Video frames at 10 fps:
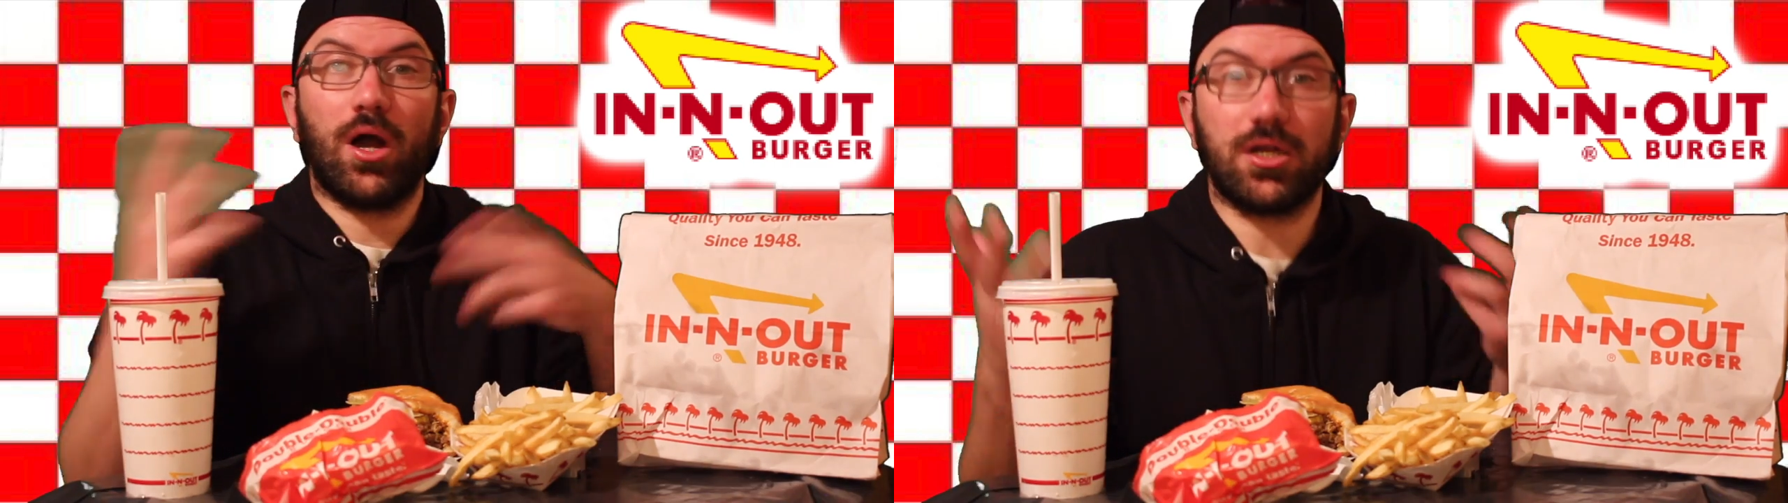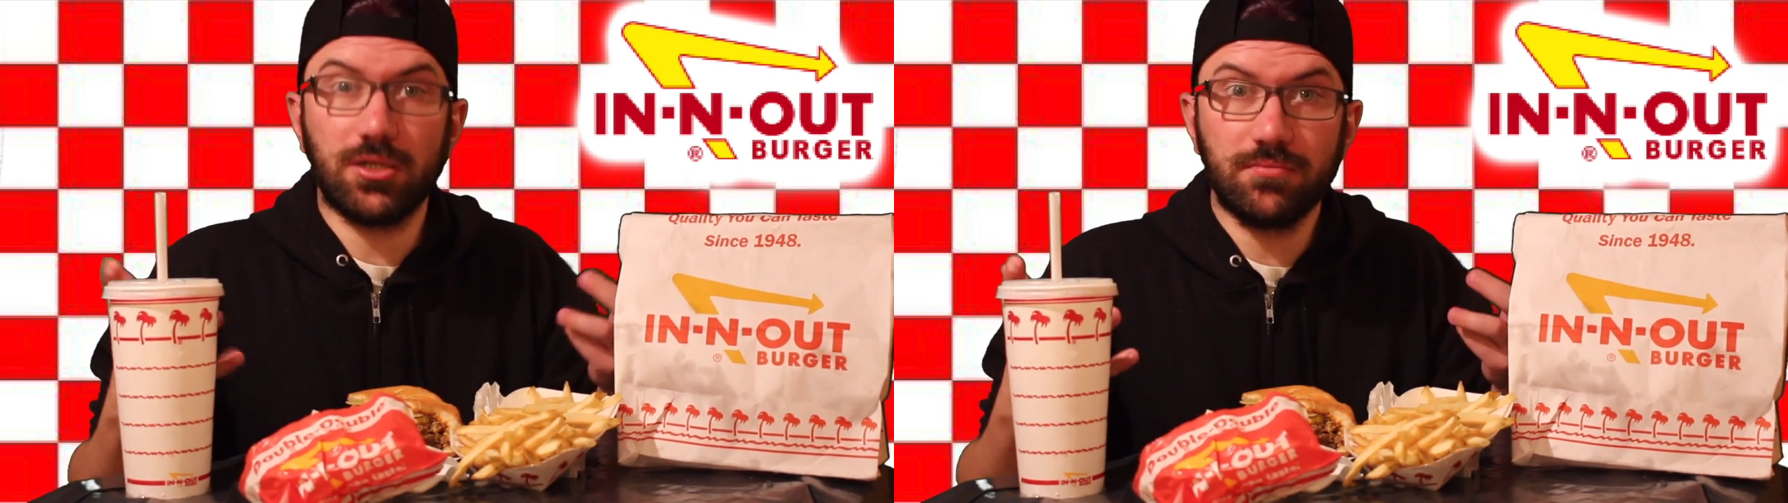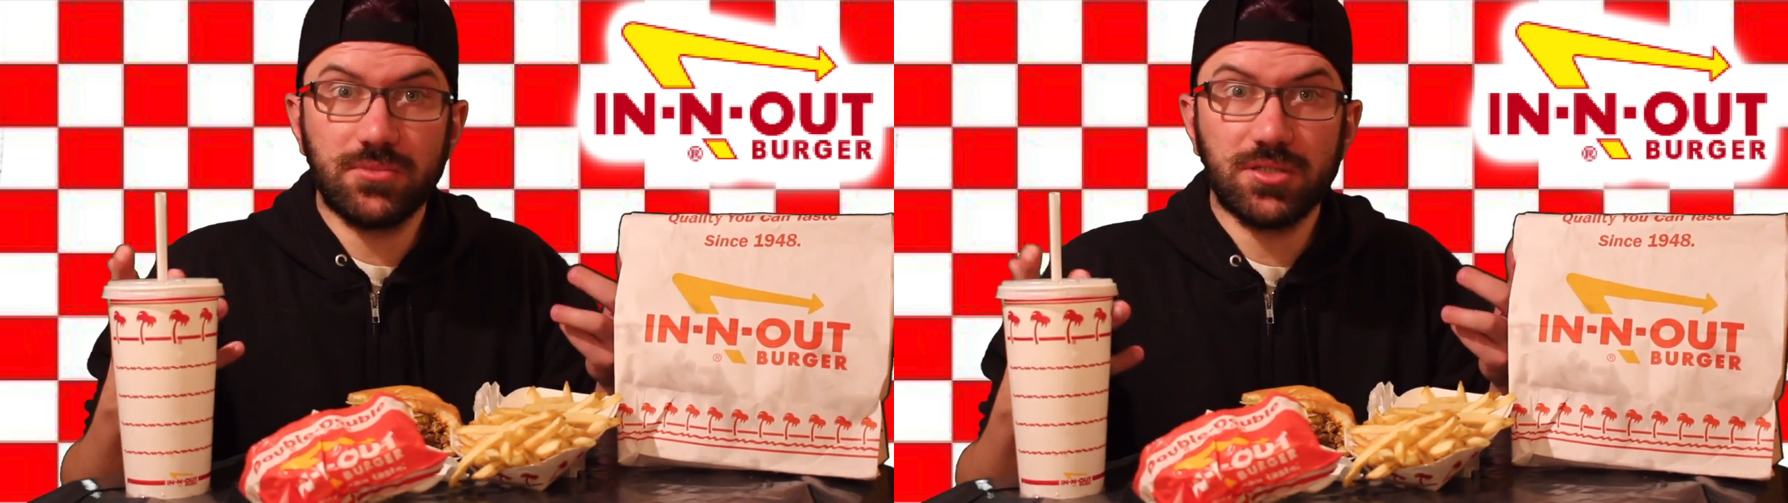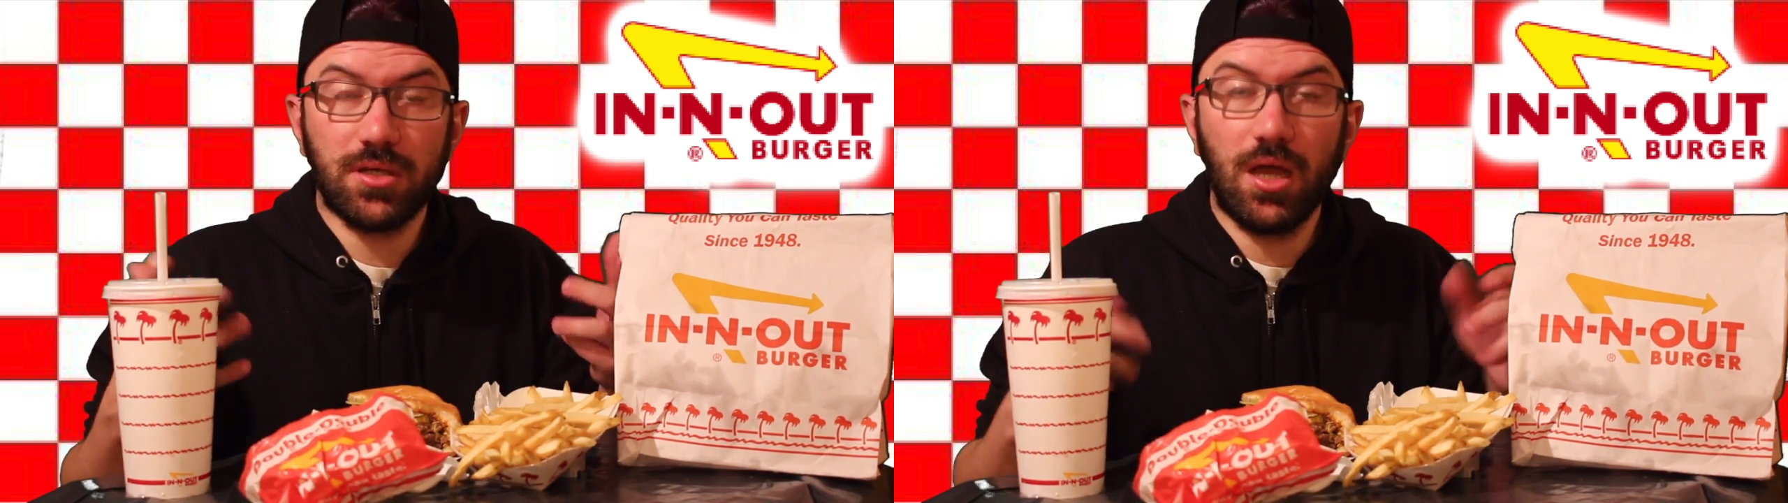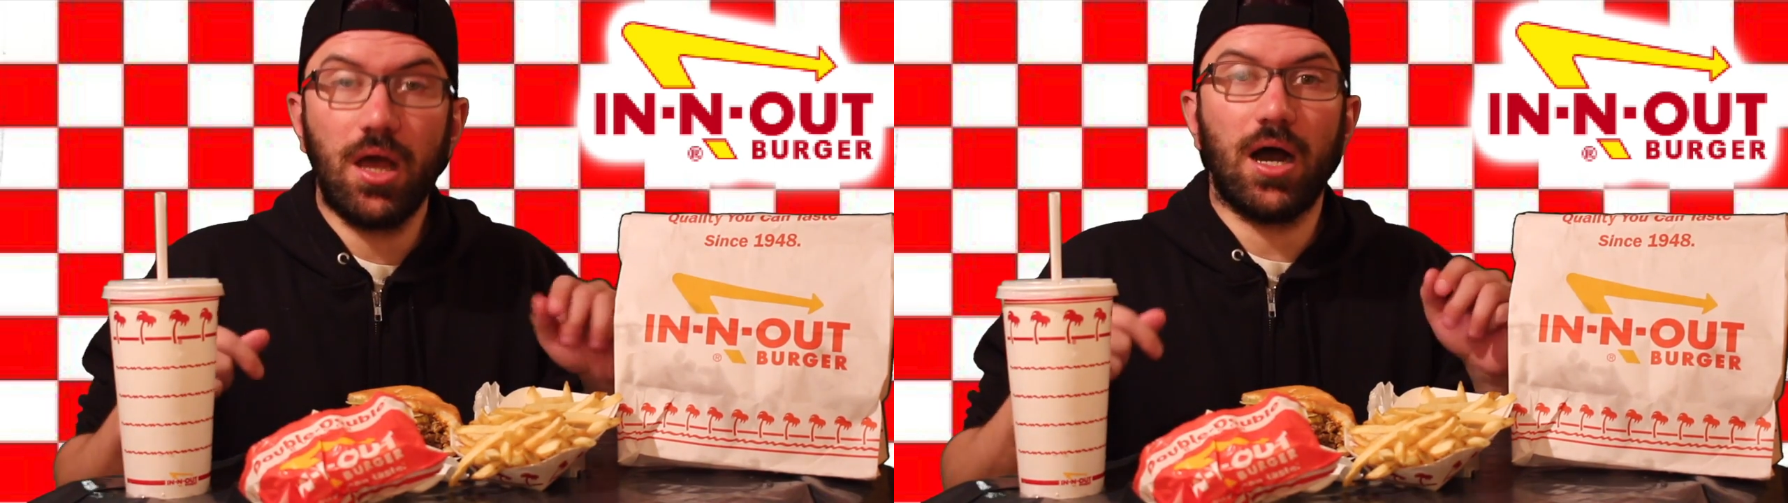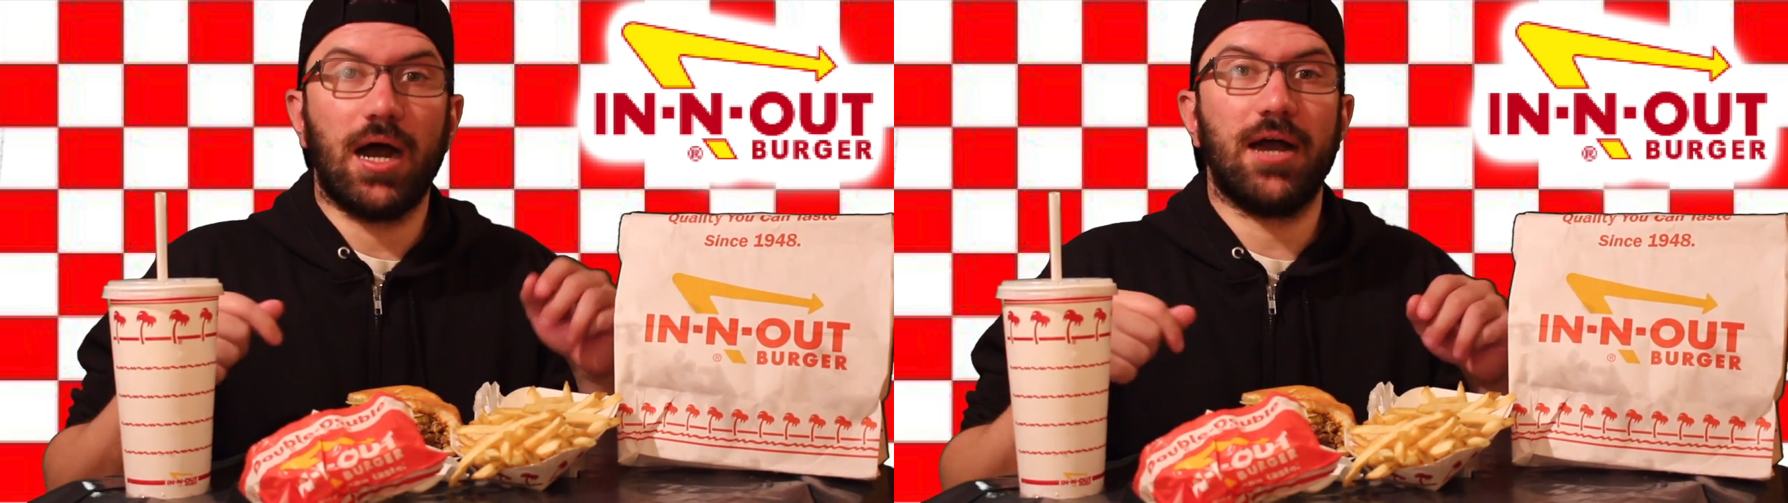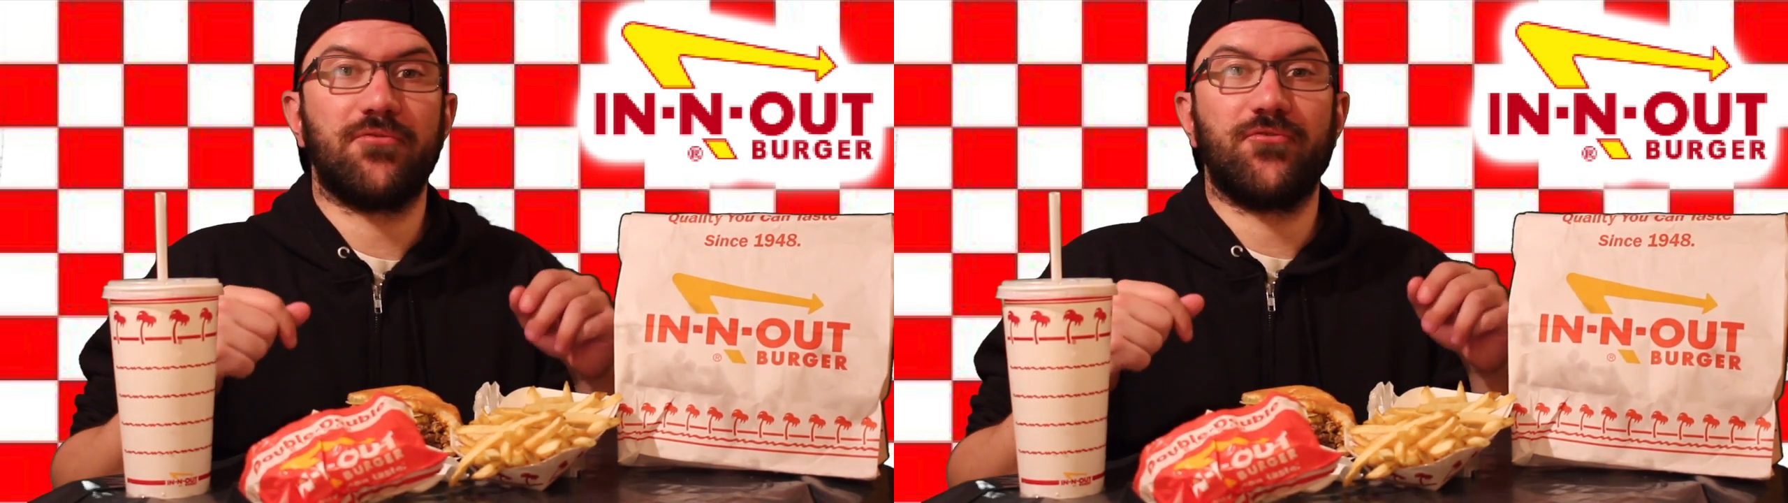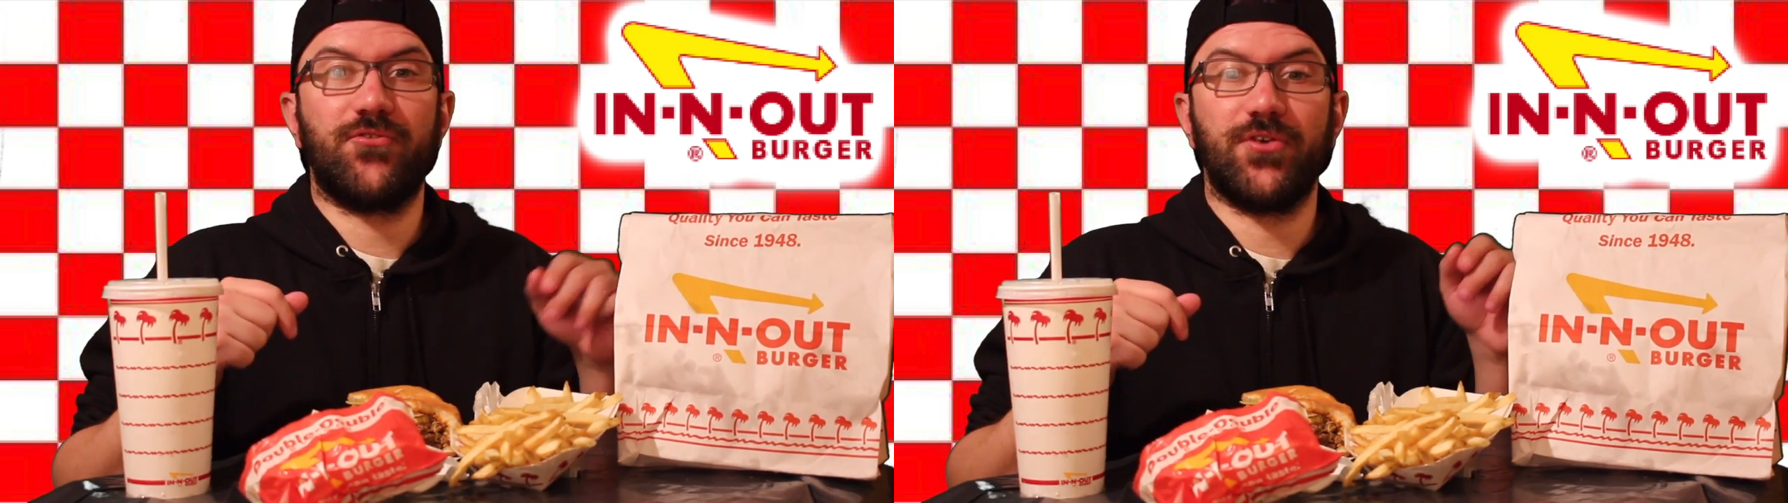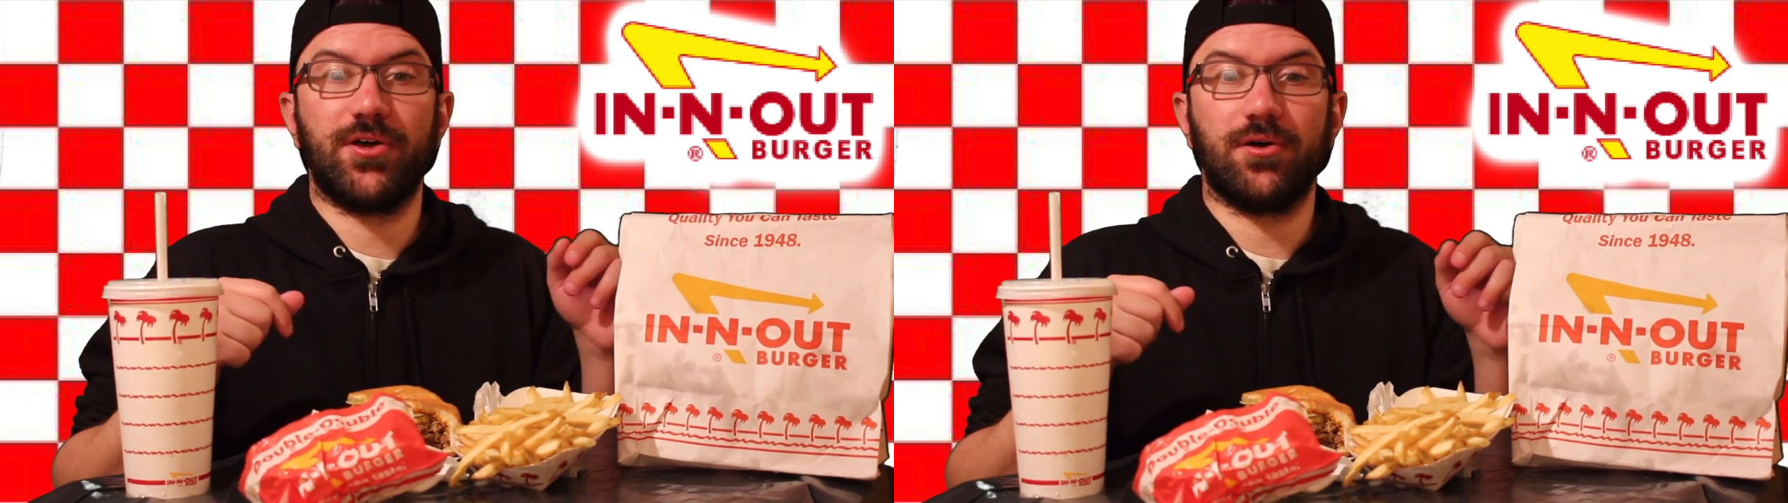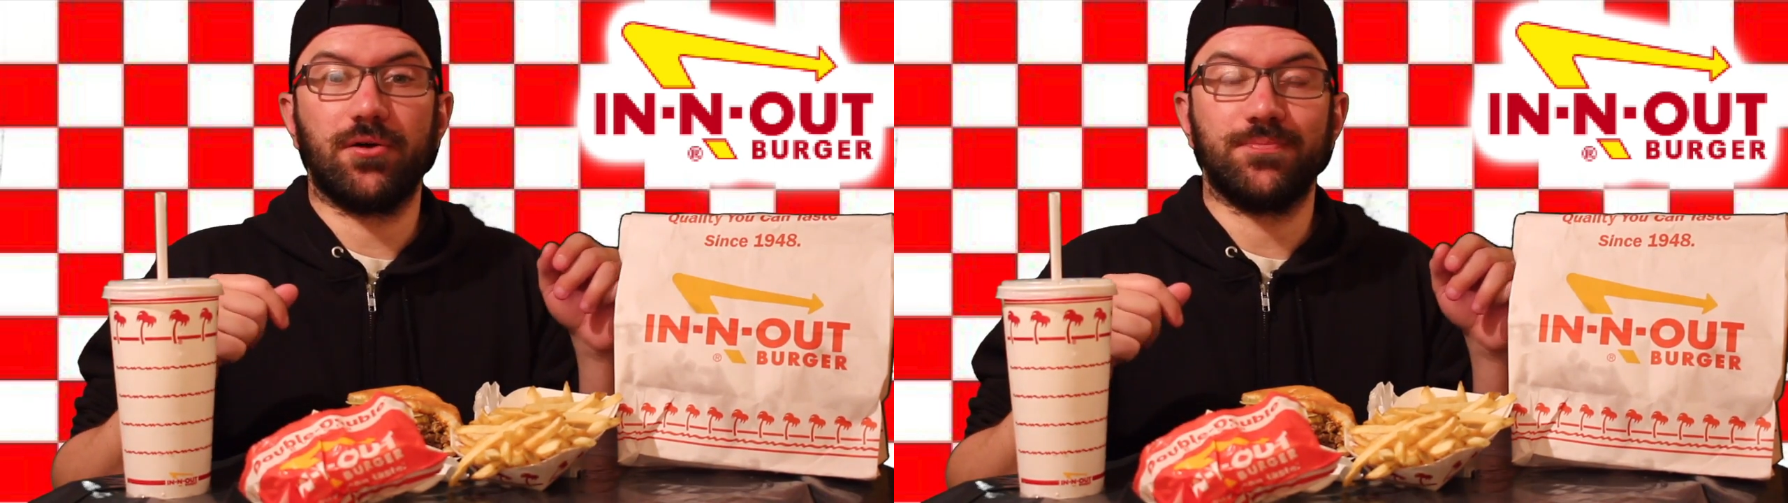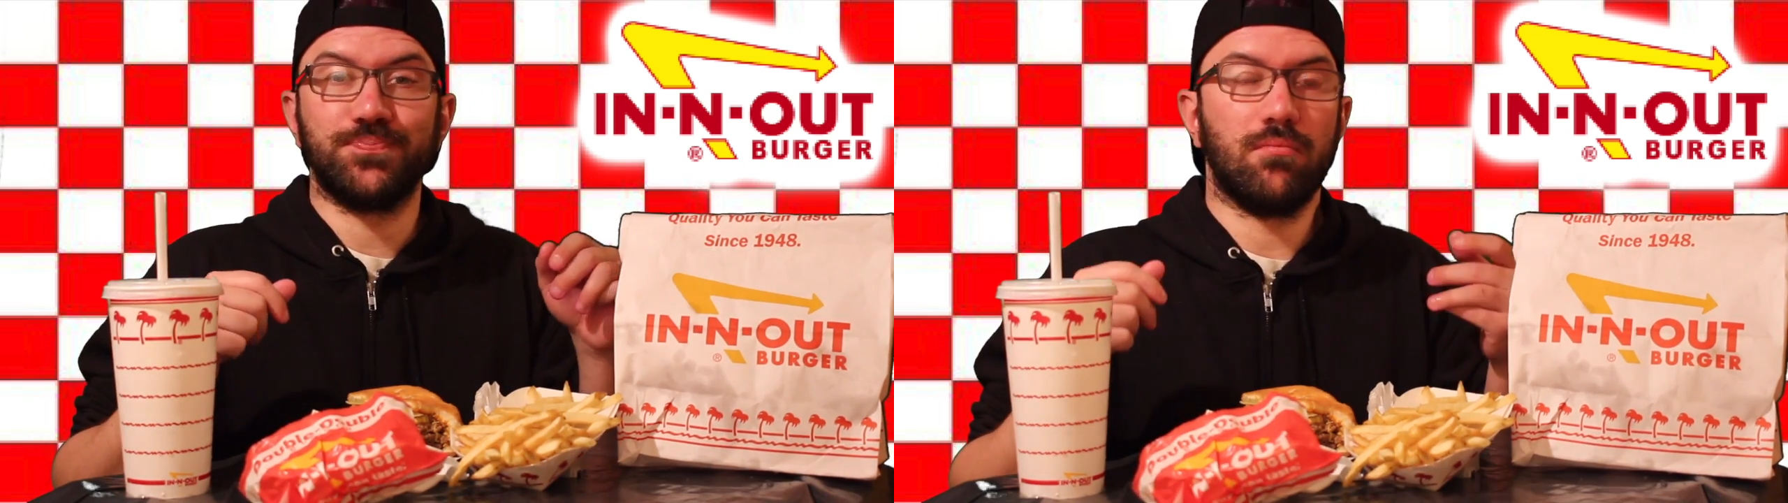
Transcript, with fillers: welcomed. I feel